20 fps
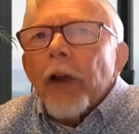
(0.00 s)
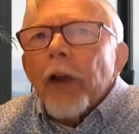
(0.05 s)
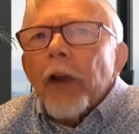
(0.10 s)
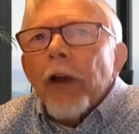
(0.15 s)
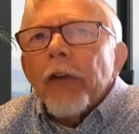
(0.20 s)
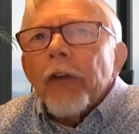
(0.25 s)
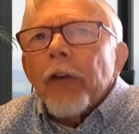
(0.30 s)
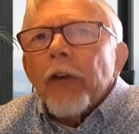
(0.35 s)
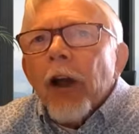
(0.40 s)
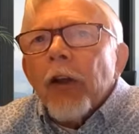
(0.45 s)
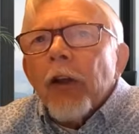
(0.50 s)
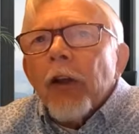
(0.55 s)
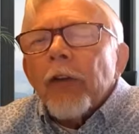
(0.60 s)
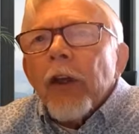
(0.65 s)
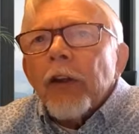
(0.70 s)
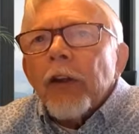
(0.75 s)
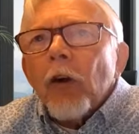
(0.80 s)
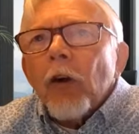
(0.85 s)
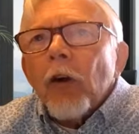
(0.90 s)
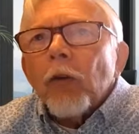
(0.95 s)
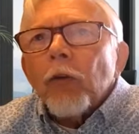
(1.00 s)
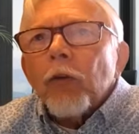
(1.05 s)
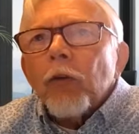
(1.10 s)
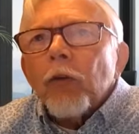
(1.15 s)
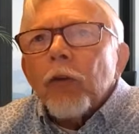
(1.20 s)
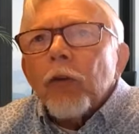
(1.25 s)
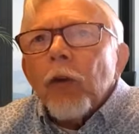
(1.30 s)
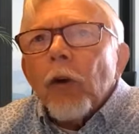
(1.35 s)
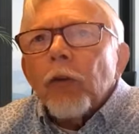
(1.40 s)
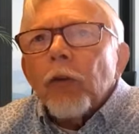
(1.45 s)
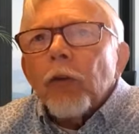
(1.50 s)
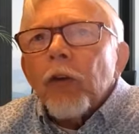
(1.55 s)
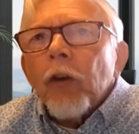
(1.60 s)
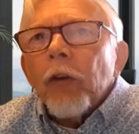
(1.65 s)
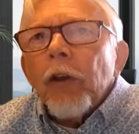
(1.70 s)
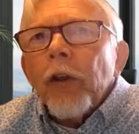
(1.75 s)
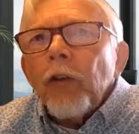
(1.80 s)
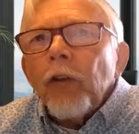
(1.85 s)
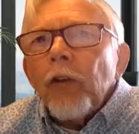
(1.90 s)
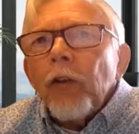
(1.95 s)
Yeah, and they don't,
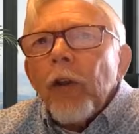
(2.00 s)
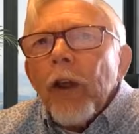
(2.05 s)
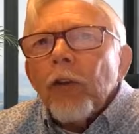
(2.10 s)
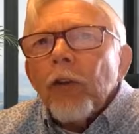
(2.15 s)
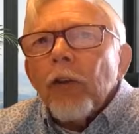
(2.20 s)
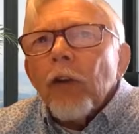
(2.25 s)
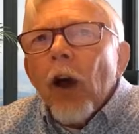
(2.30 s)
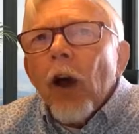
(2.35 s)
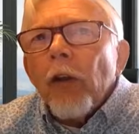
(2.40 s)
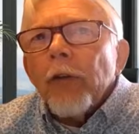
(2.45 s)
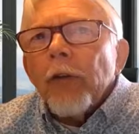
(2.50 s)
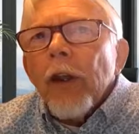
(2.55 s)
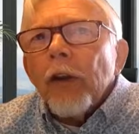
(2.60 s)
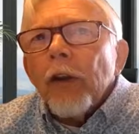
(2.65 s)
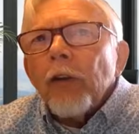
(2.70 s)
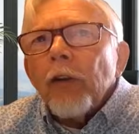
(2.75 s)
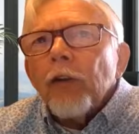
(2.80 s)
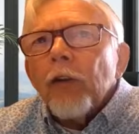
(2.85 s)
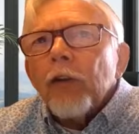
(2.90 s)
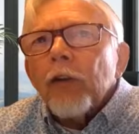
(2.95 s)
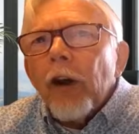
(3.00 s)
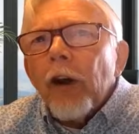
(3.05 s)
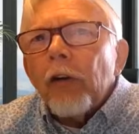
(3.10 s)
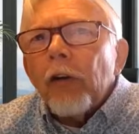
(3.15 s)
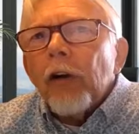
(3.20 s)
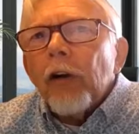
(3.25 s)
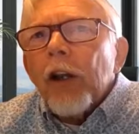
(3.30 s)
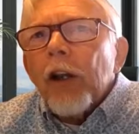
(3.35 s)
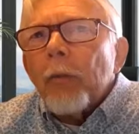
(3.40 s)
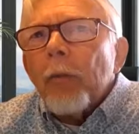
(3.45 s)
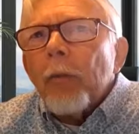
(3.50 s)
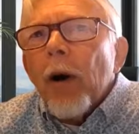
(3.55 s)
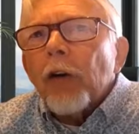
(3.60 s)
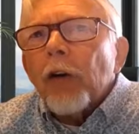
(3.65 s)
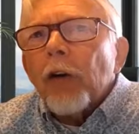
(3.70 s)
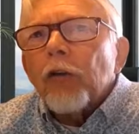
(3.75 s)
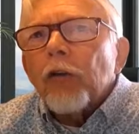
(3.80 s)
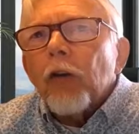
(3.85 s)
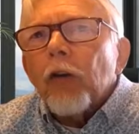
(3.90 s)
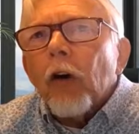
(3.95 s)
these things aren't
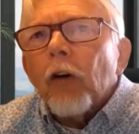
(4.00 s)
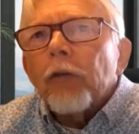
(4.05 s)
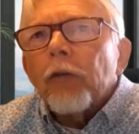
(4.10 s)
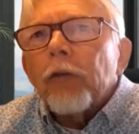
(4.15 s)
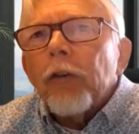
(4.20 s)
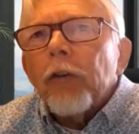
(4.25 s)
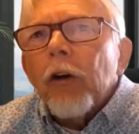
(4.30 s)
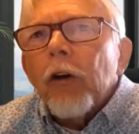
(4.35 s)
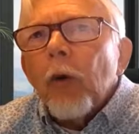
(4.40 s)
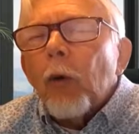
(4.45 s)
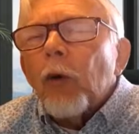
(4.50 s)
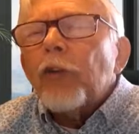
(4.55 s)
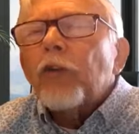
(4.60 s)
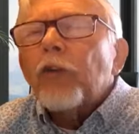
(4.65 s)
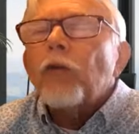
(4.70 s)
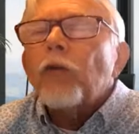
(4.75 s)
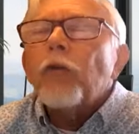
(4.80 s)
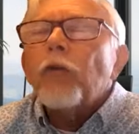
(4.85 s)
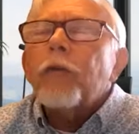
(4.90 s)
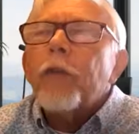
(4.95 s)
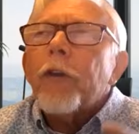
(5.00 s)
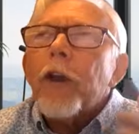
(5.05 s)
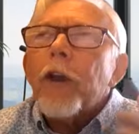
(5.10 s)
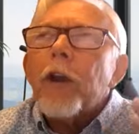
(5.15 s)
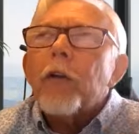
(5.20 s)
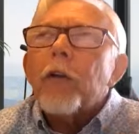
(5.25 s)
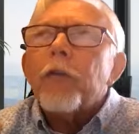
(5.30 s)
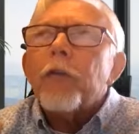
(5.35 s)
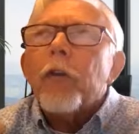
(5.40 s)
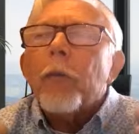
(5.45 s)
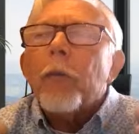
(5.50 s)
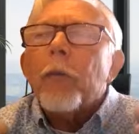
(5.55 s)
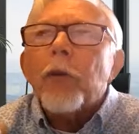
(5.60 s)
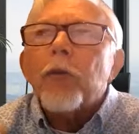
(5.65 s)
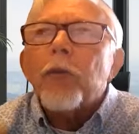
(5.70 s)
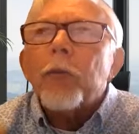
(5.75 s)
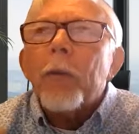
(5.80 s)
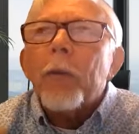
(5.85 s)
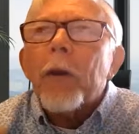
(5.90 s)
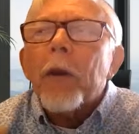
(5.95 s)
necessarily much of, we sort of think
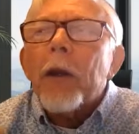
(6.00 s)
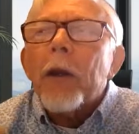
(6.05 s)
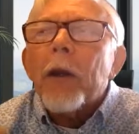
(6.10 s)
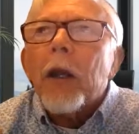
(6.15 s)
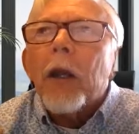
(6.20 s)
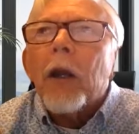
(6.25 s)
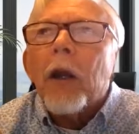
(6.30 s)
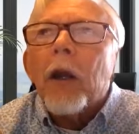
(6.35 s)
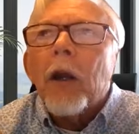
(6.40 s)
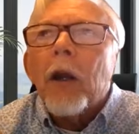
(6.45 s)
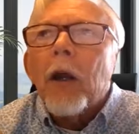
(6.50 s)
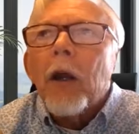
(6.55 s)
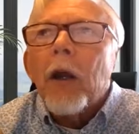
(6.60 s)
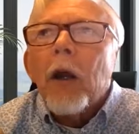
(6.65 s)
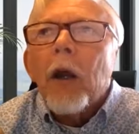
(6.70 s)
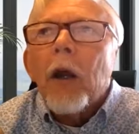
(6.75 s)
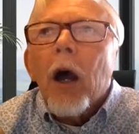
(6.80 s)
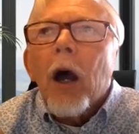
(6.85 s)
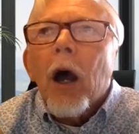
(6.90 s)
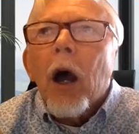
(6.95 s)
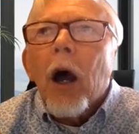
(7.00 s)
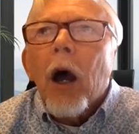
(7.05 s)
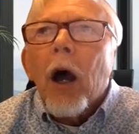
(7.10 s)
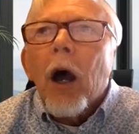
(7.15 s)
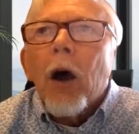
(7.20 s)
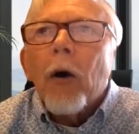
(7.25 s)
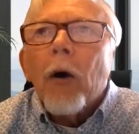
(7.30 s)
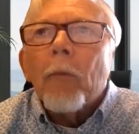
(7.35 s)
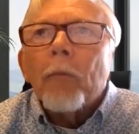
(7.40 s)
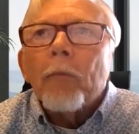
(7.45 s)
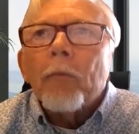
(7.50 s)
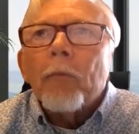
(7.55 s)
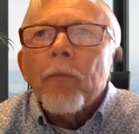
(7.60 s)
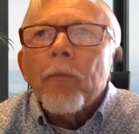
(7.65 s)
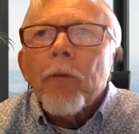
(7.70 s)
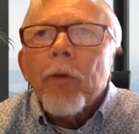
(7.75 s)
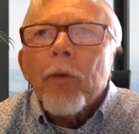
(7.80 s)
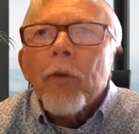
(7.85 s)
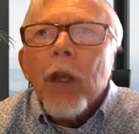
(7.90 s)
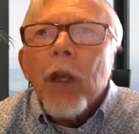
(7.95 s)
of them as being
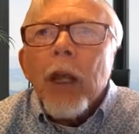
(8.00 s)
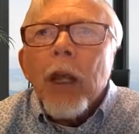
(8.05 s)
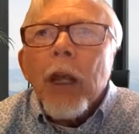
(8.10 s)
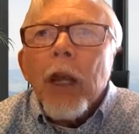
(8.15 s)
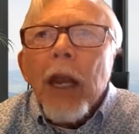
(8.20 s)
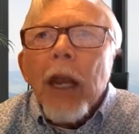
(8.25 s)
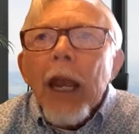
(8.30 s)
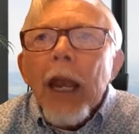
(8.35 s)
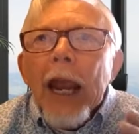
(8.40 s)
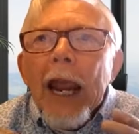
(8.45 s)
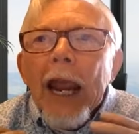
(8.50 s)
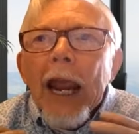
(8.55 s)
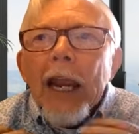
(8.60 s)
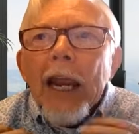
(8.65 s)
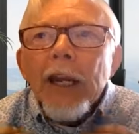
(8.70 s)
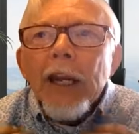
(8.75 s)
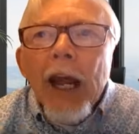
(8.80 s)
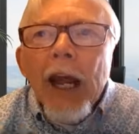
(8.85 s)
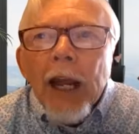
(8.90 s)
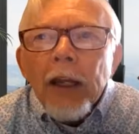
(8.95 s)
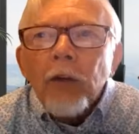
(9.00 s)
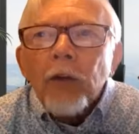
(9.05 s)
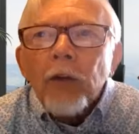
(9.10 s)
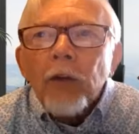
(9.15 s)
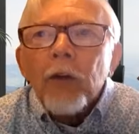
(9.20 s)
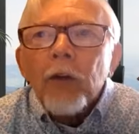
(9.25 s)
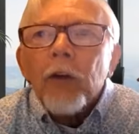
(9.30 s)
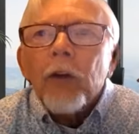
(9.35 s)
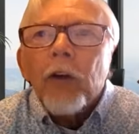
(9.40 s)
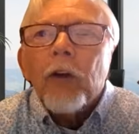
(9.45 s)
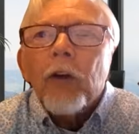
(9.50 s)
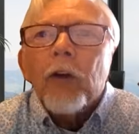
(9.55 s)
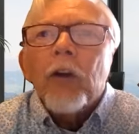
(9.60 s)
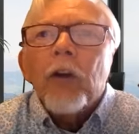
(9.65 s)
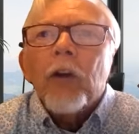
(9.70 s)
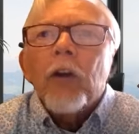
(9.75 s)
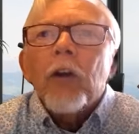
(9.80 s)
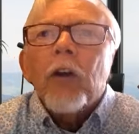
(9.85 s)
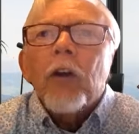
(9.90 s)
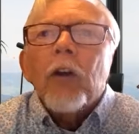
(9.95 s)
um, innate
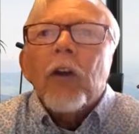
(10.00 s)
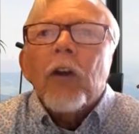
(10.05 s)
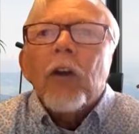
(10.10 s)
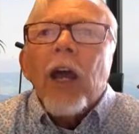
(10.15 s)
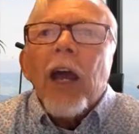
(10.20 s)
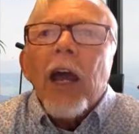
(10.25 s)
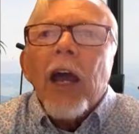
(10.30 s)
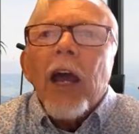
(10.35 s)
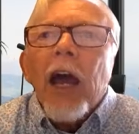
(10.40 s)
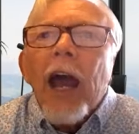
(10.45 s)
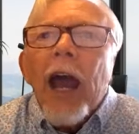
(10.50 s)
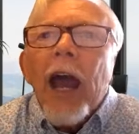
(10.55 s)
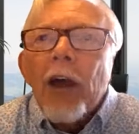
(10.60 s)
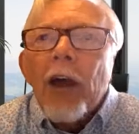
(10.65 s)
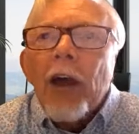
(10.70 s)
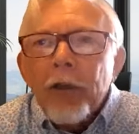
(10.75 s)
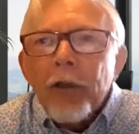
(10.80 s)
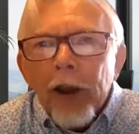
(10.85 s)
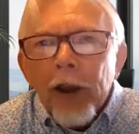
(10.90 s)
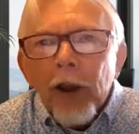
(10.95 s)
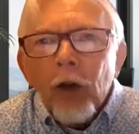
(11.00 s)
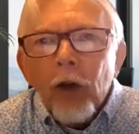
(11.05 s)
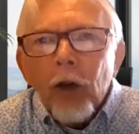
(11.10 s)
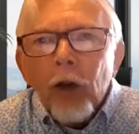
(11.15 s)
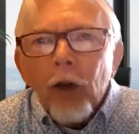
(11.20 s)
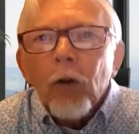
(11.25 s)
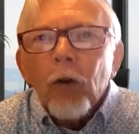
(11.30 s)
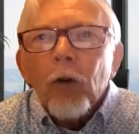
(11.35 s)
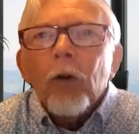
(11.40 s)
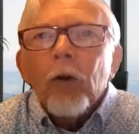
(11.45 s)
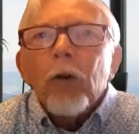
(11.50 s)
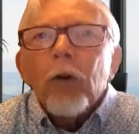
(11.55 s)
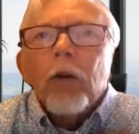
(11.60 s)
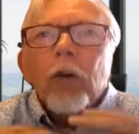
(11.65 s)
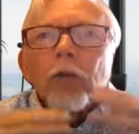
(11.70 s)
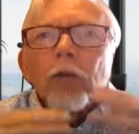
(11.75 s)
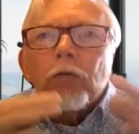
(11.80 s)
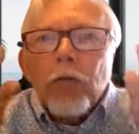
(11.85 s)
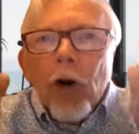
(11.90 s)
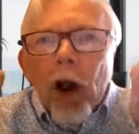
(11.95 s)

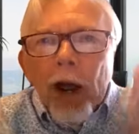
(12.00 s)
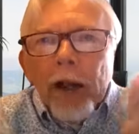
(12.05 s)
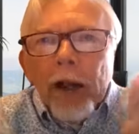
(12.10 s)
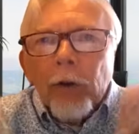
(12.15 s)
ethical